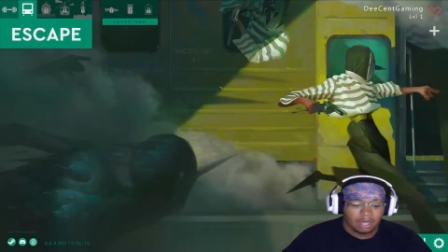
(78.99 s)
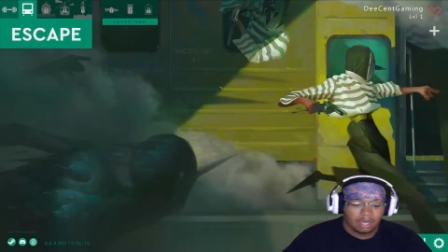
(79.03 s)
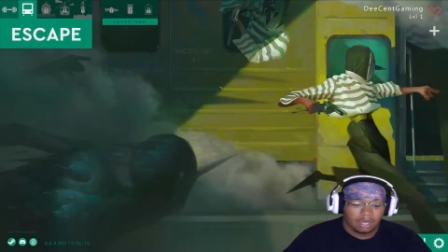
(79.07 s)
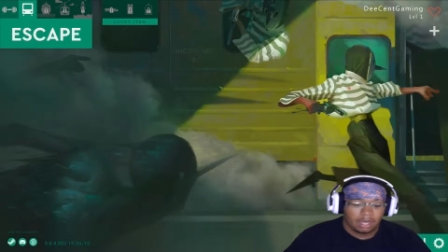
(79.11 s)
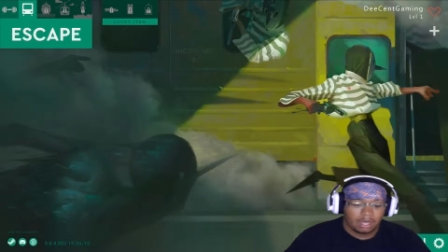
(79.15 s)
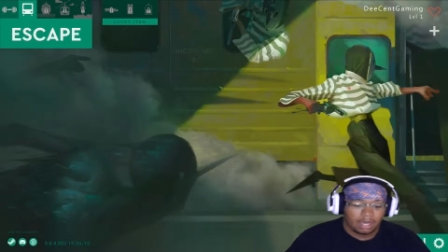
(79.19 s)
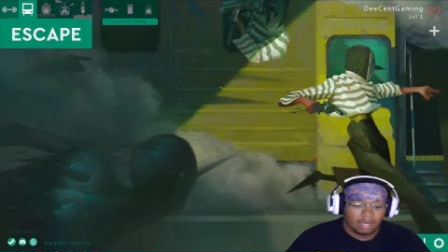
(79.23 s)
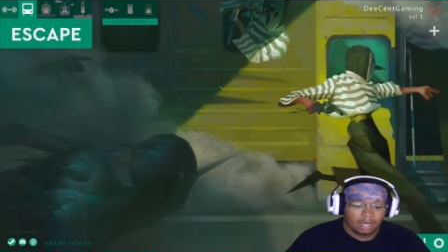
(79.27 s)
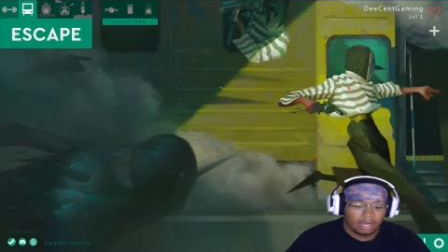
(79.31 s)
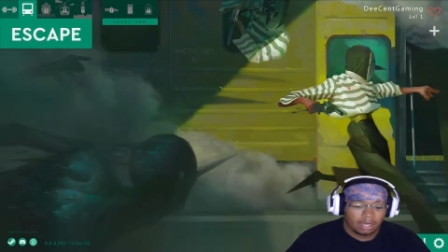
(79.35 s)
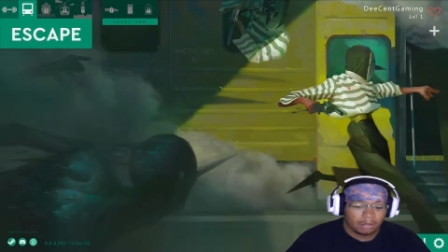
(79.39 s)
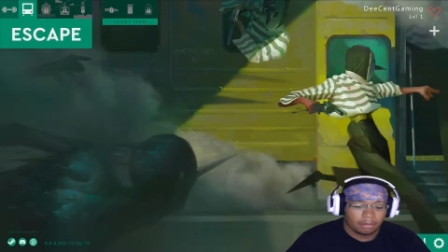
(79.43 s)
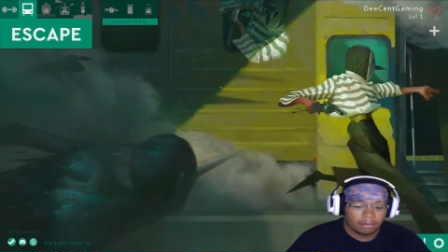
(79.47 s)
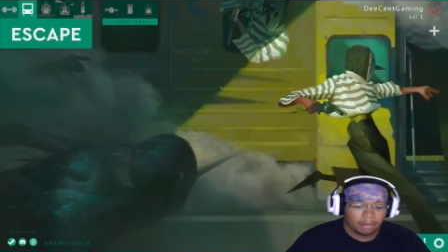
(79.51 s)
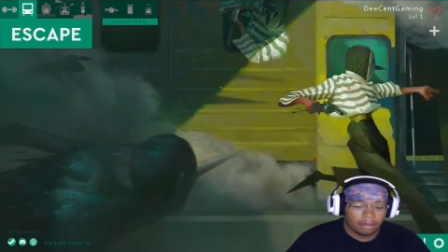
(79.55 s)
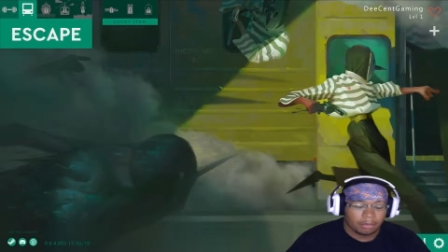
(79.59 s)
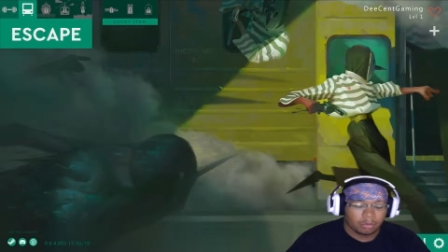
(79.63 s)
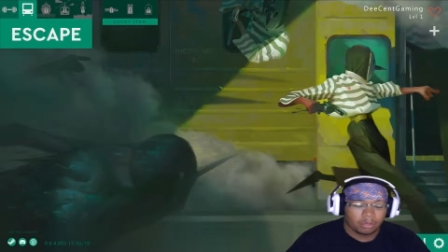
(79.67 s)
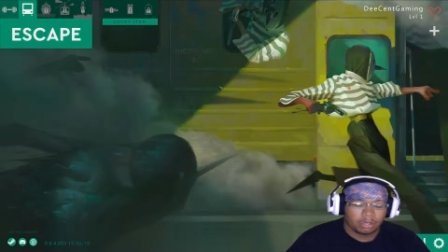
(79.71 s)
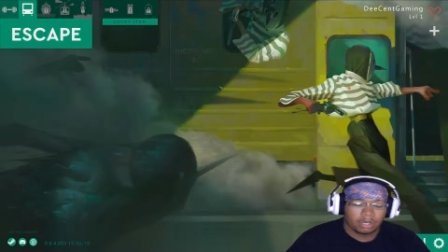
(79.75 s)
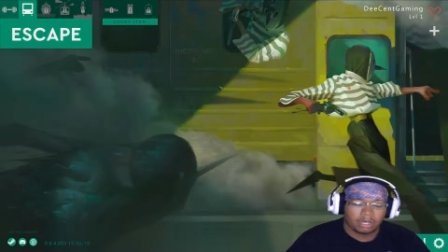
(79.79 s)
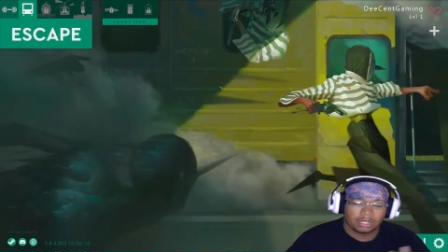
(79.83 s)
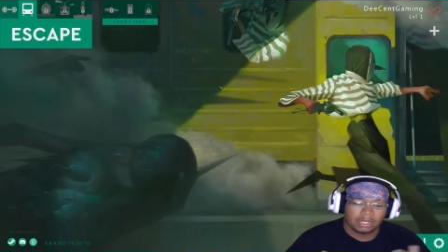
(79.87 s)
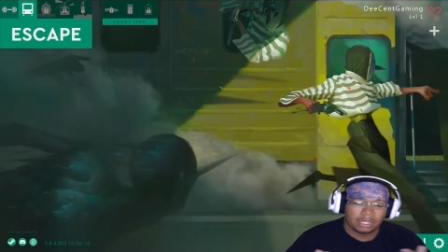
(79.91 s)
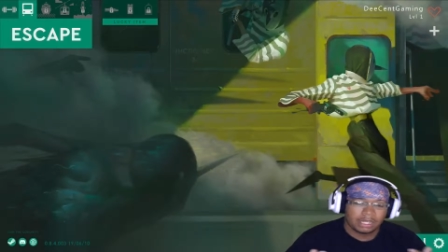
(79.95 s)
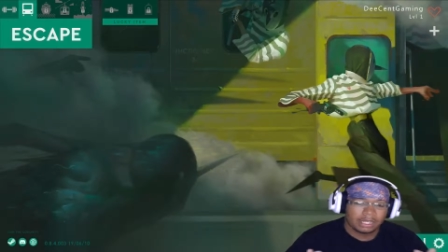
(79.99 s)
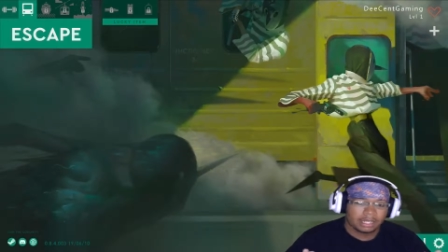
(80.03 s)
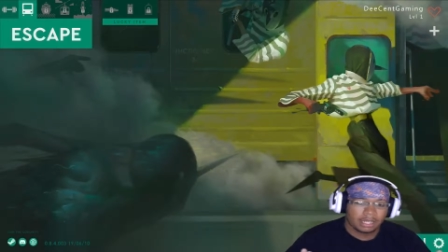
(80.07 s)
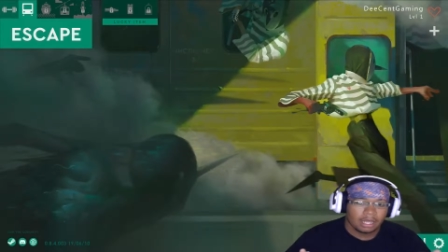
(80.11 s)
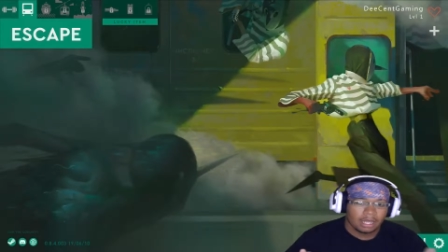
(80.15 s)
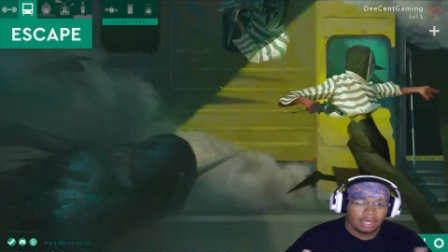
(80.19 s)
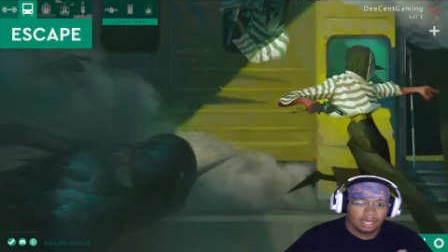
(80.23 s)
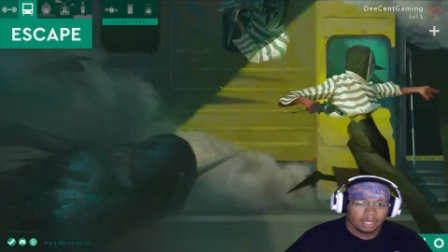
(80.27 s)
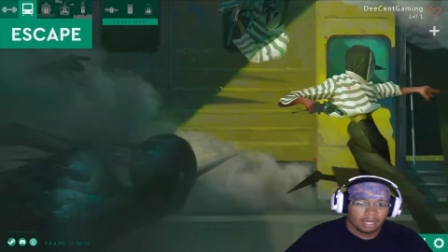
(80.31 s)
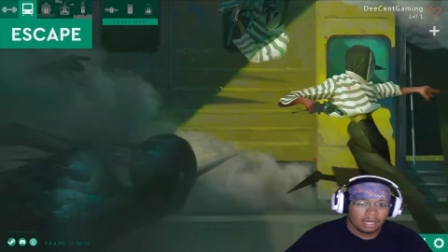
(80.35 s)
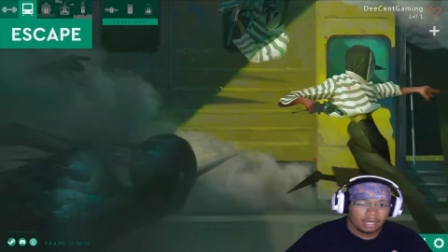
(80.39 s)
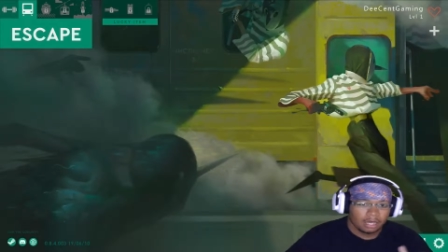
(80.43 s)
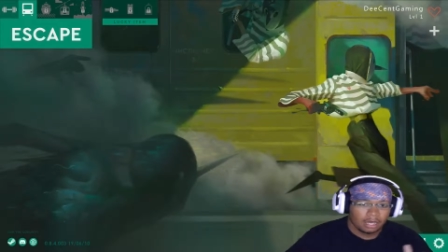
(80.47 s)
Um, I'm gonna link
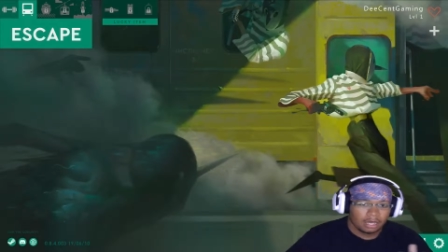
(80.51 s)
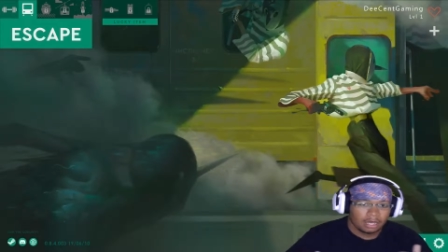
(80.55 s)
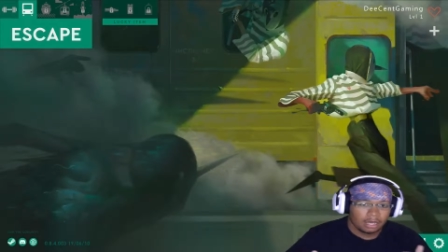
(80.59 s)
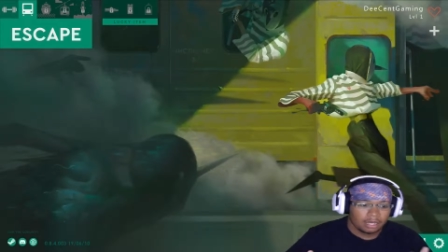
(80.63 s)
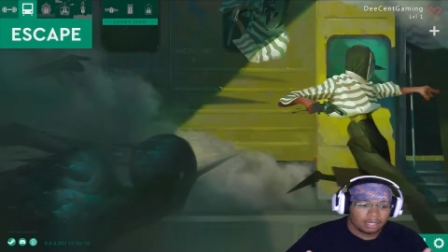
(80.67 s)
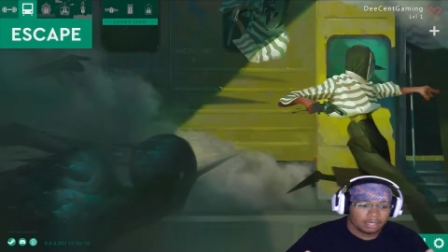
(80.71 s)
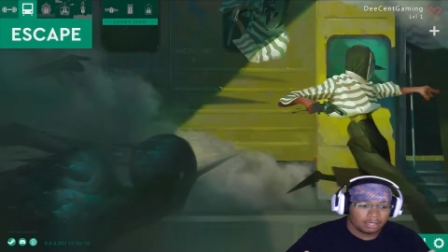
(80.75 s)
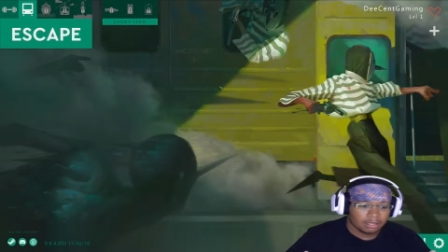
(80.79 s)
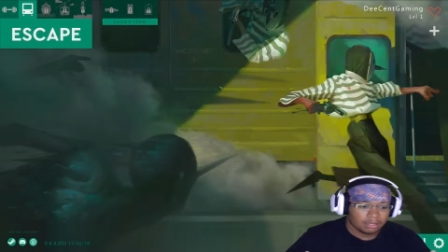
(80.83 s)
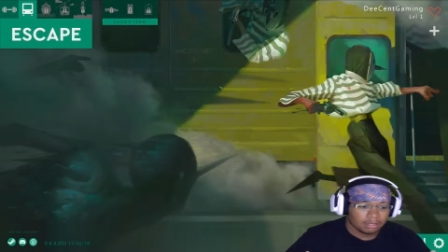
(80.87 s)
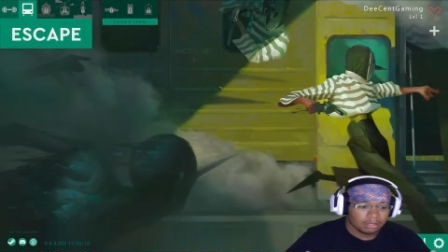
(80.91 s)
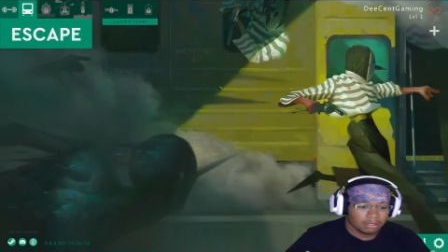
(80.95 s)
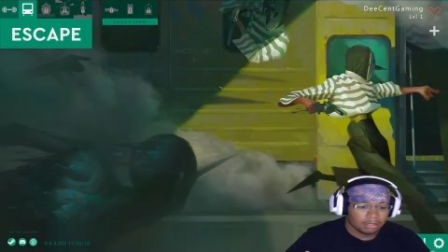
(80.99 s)
uh,